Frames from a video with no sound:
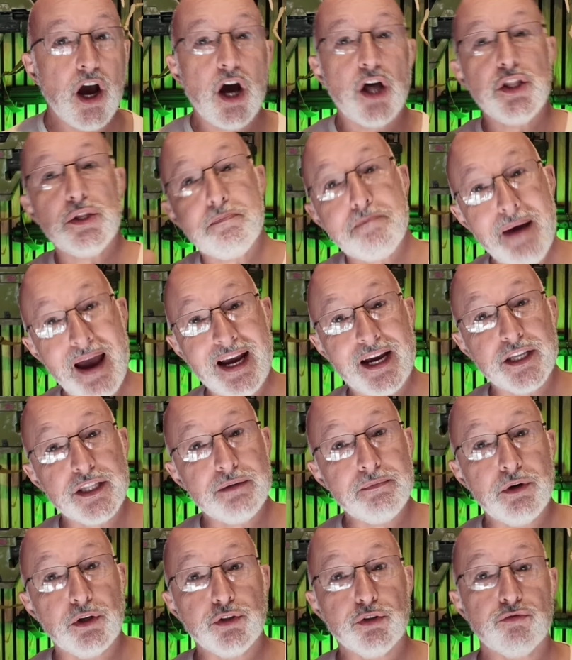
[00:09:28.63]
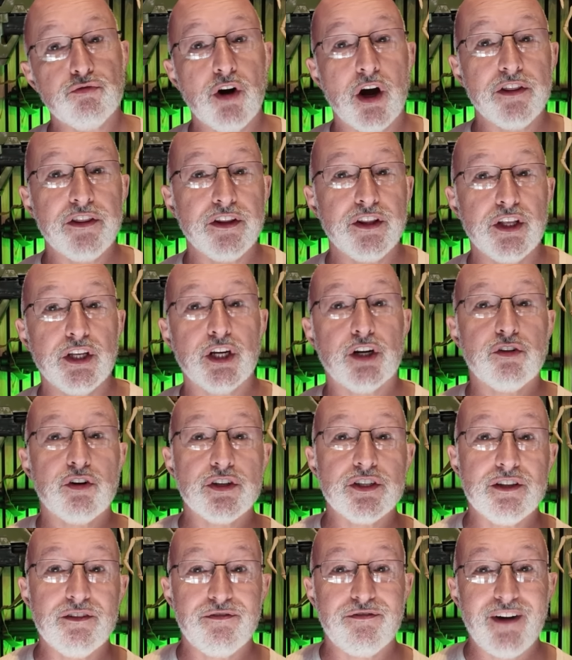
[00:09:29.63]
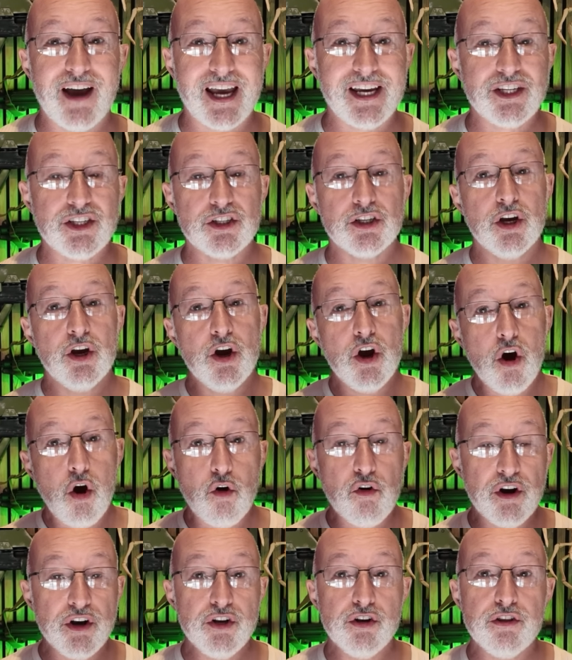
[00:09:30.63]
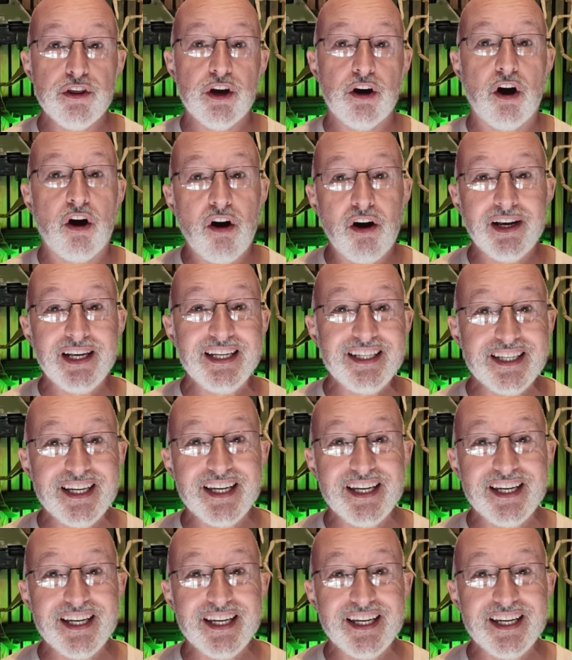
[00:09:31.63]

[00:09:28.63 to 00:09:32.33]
on the back of the model rather than across the face or another highly